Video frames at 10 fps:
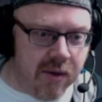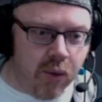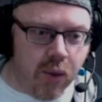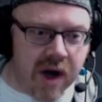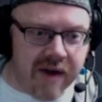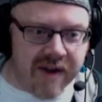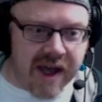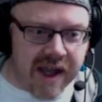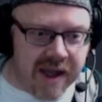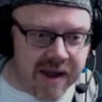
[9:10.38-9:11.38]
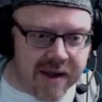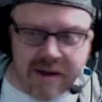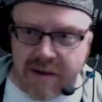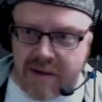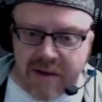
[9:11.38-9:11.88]
whatever that is.
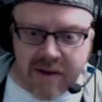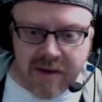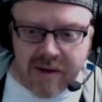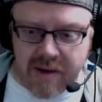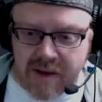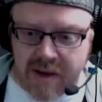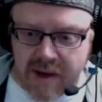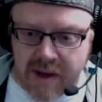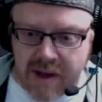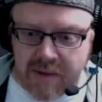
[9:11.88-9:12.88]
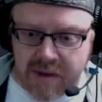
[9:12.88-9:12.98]
What